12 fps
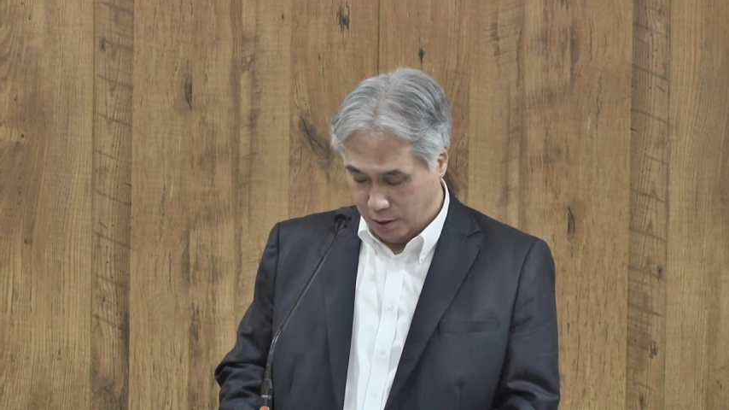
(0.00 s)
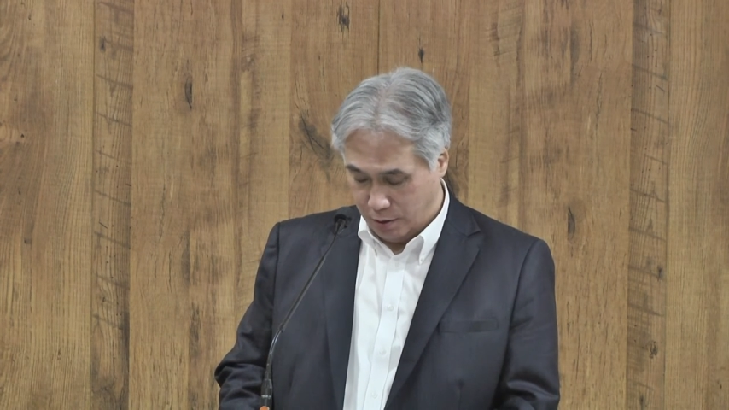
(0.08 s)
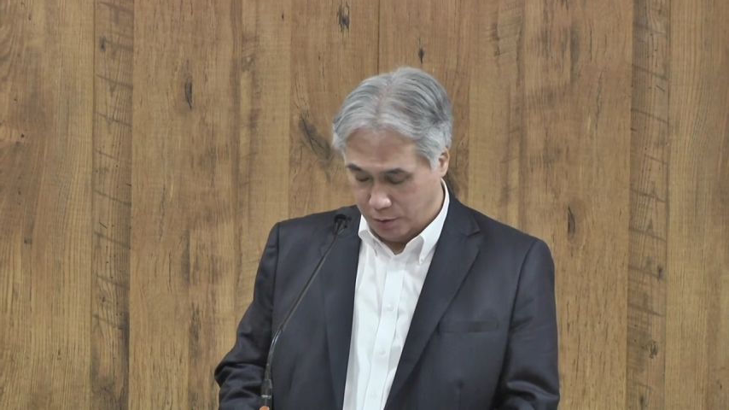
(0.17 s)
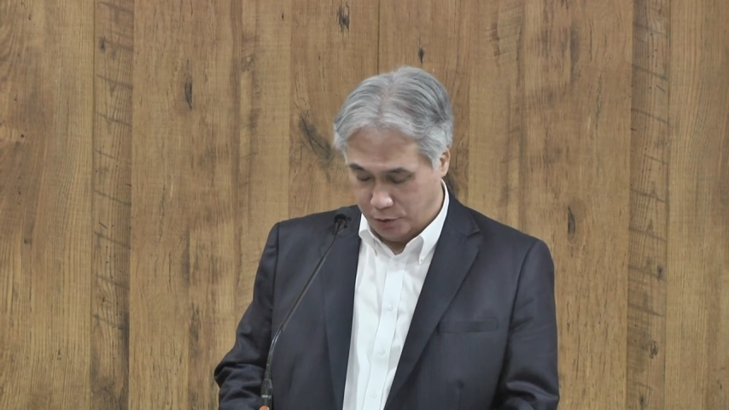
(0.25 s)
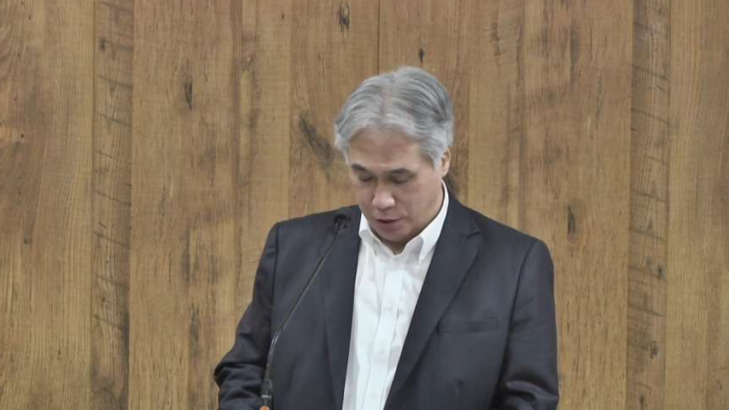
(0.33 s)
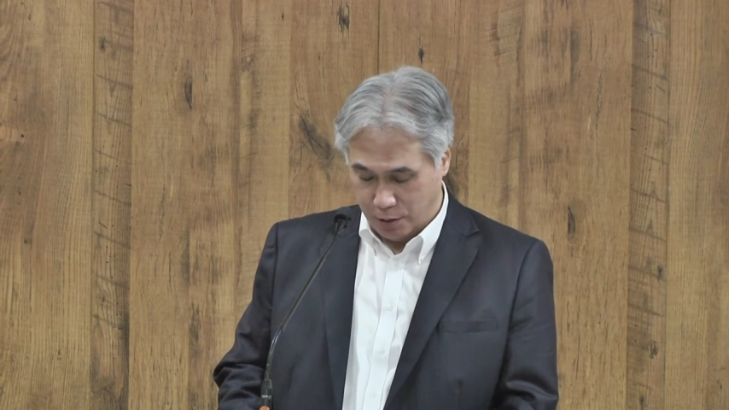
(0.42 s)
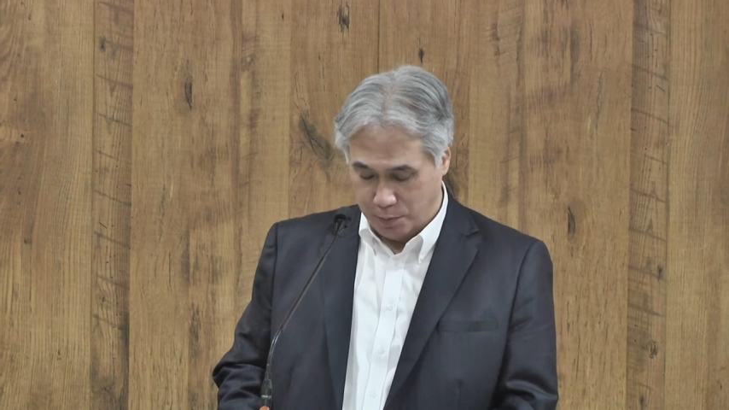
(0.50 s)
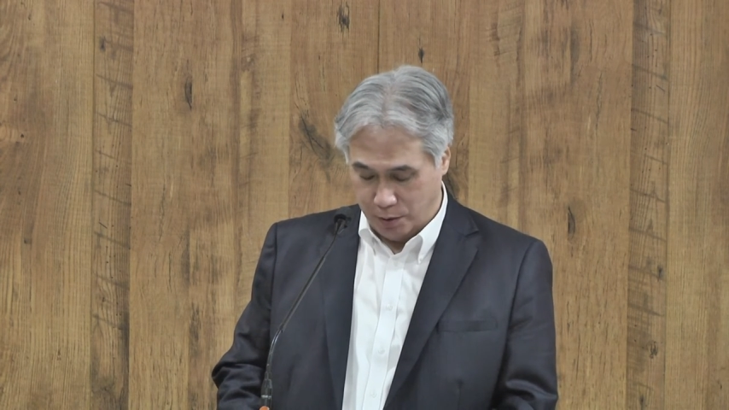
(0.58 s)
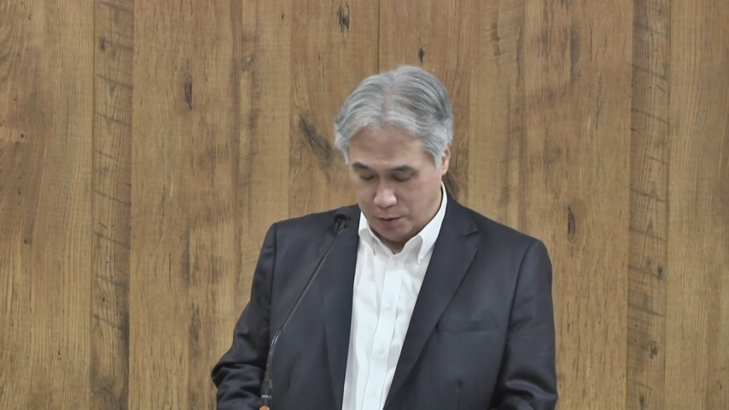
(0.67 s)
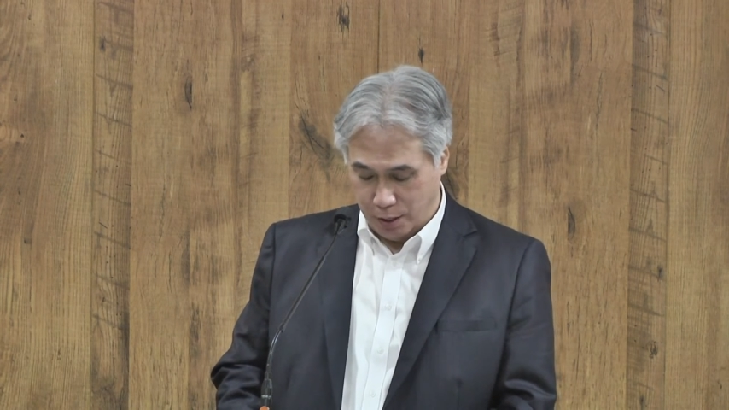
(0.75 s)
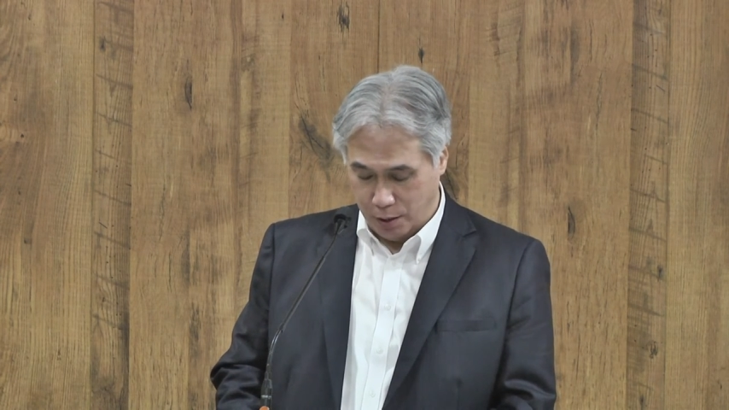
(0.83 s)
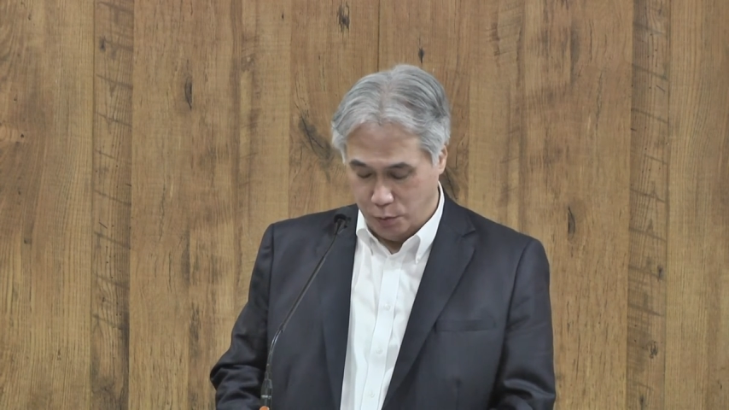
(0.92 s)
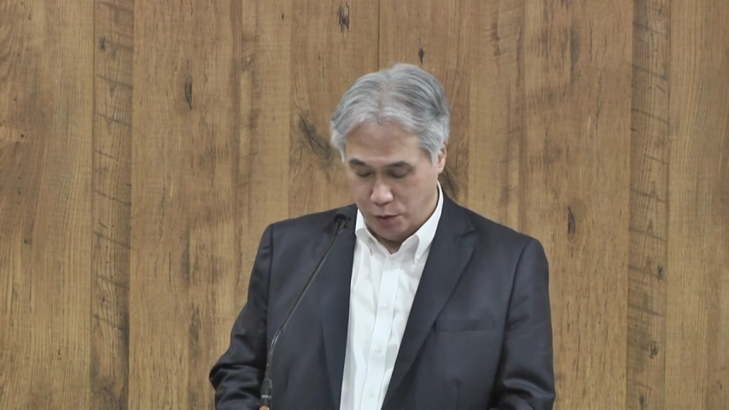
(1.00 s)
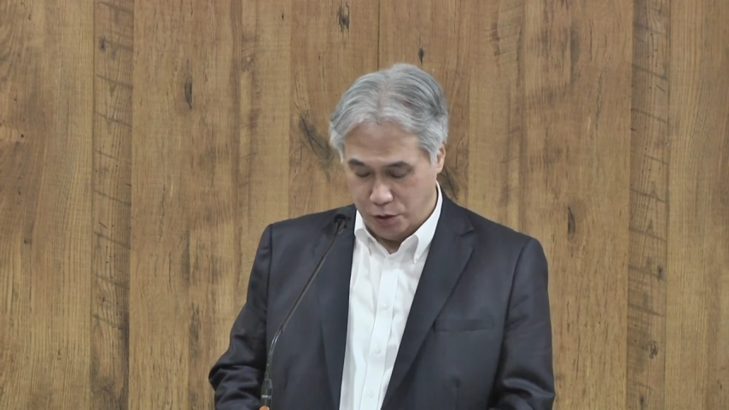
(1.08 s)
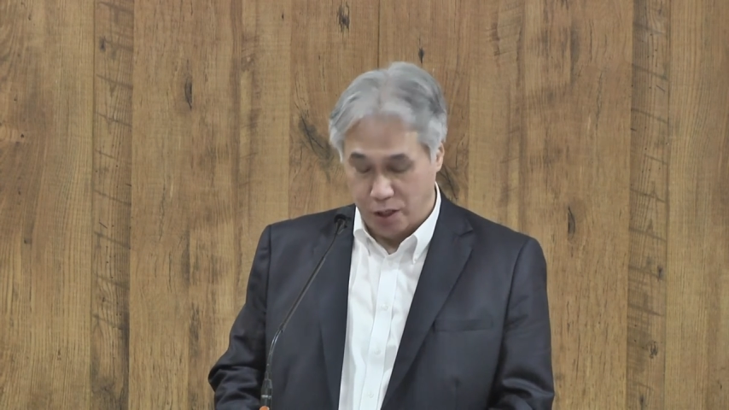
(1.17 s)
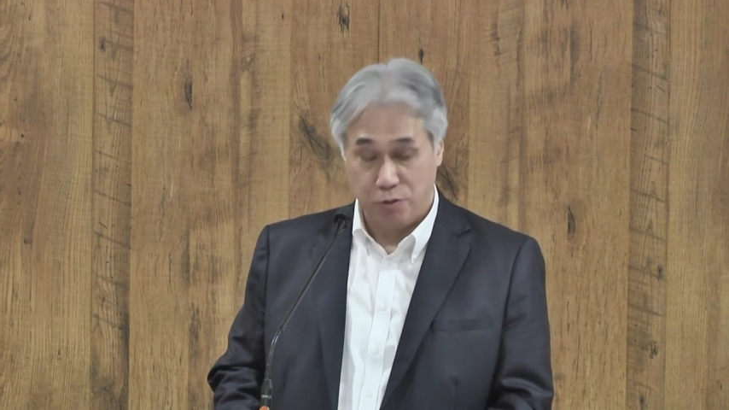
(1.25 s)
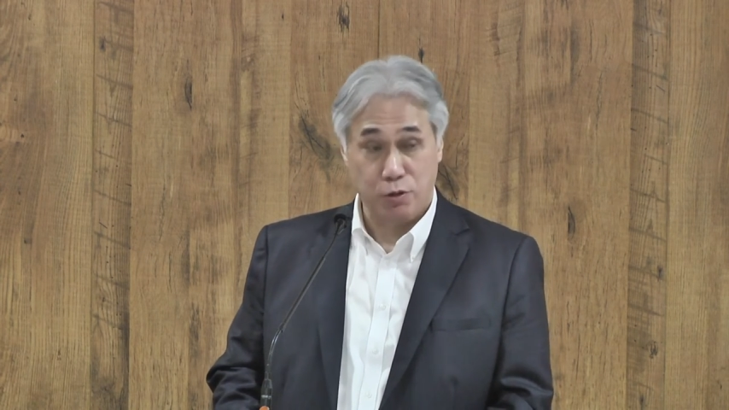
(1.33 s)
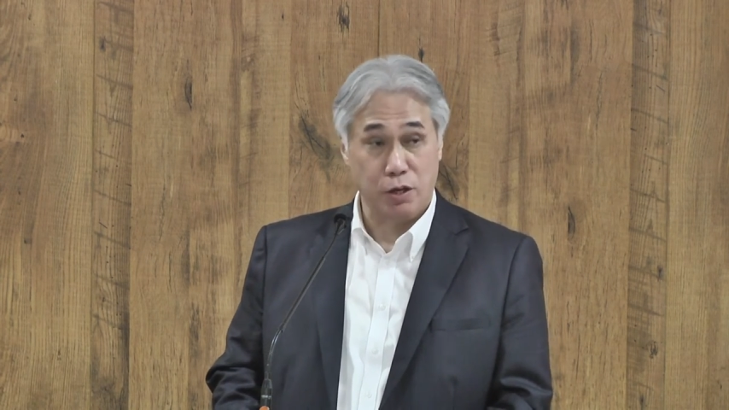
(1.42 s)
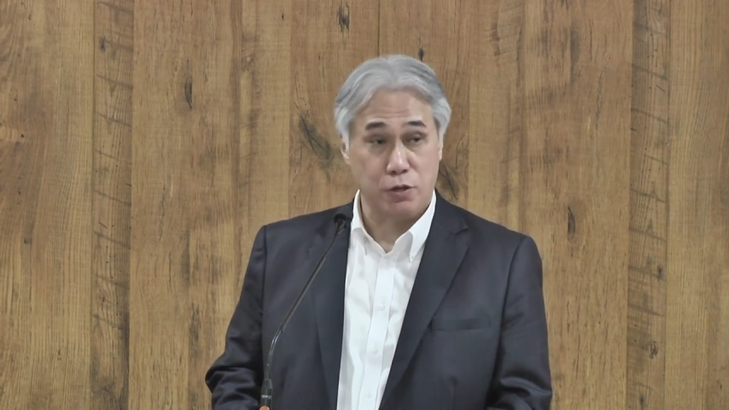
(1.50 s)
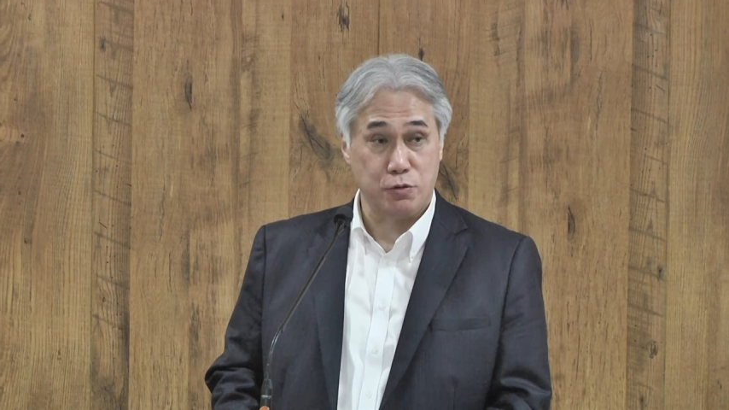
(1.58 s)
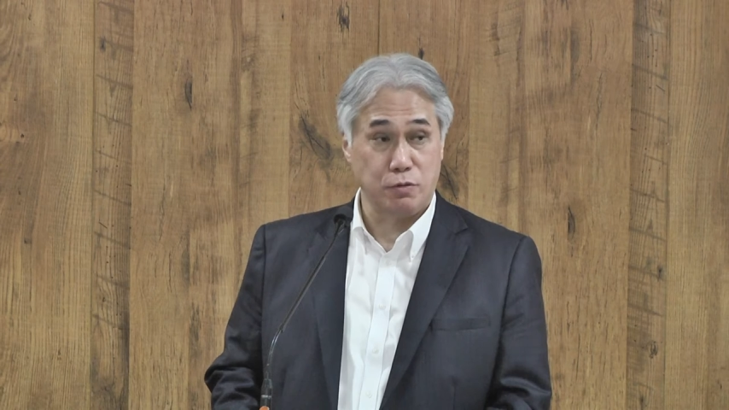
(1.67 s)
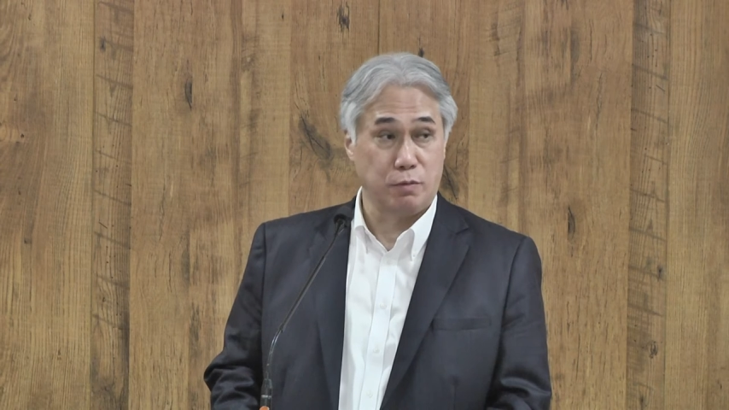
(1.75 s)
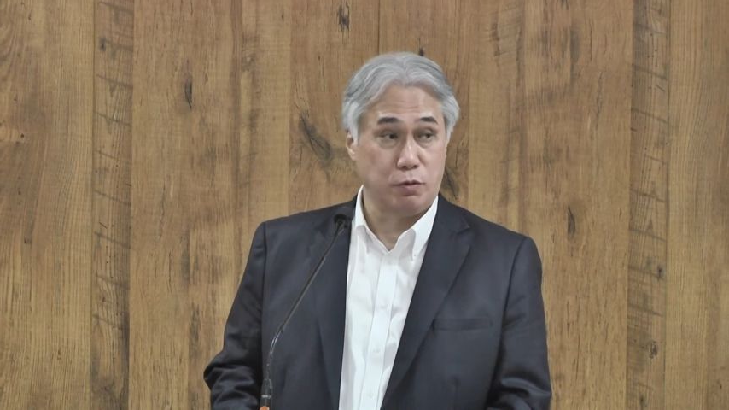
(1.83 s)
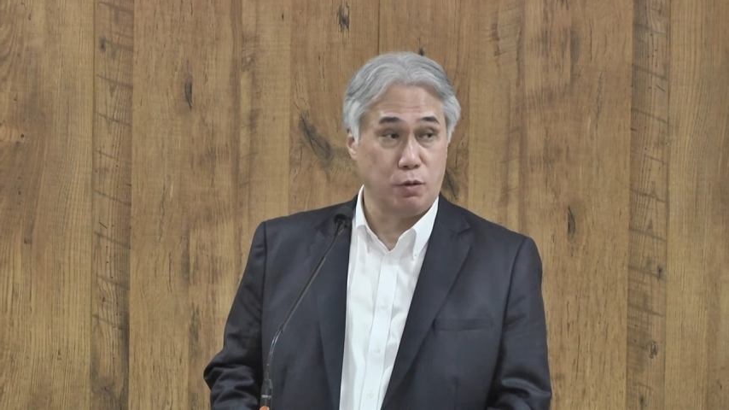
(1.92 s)
on Japanese language
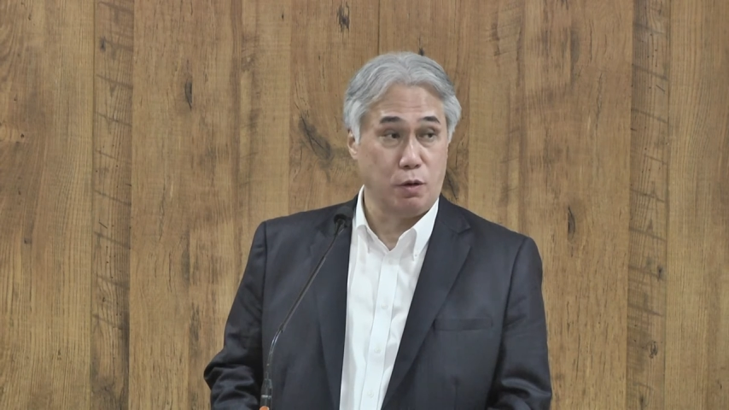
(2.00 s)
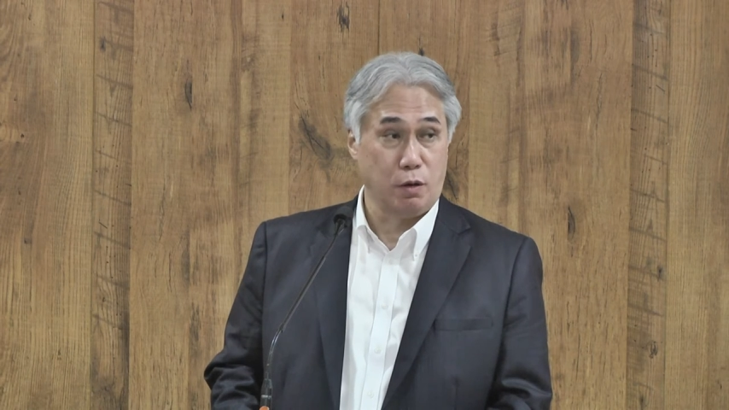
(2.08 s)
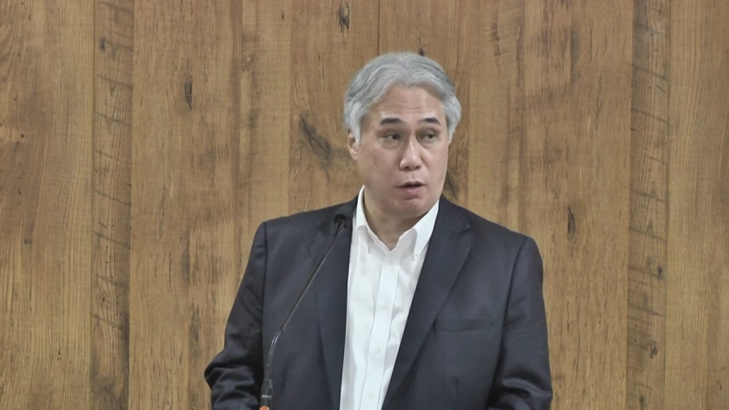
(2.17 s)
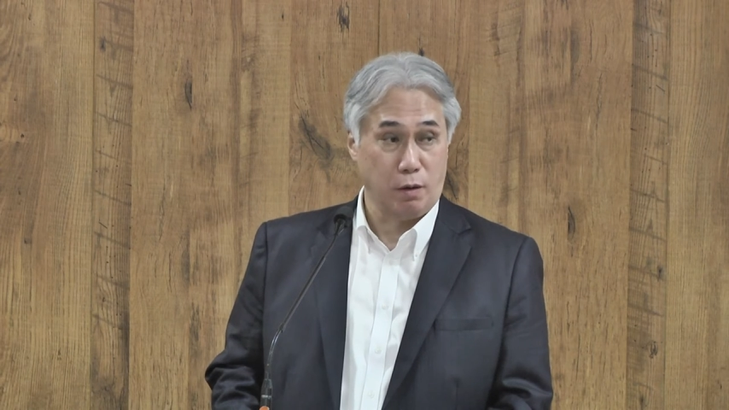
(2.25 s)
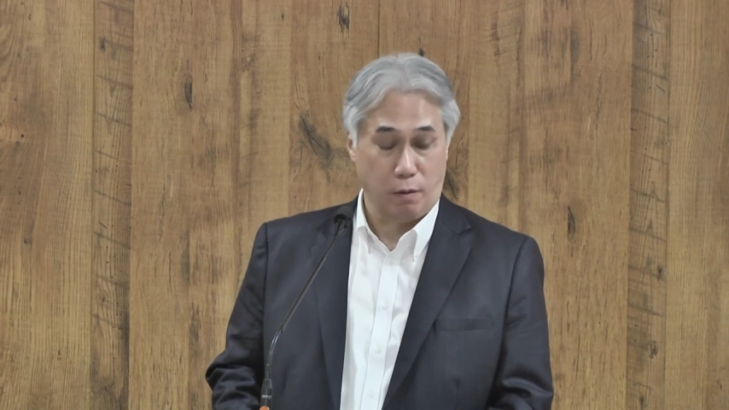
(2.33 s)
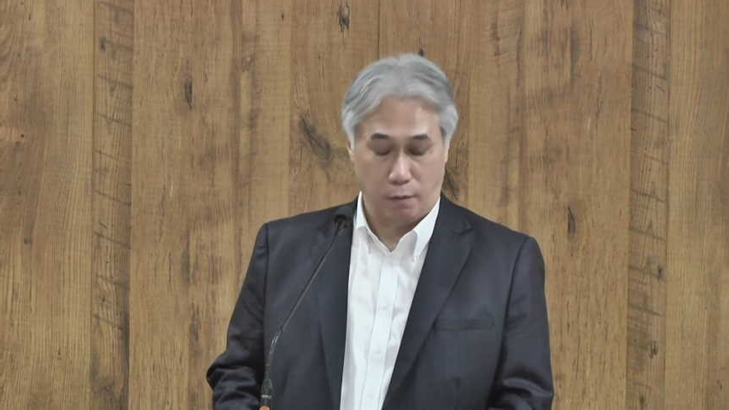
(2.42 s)
education abroad.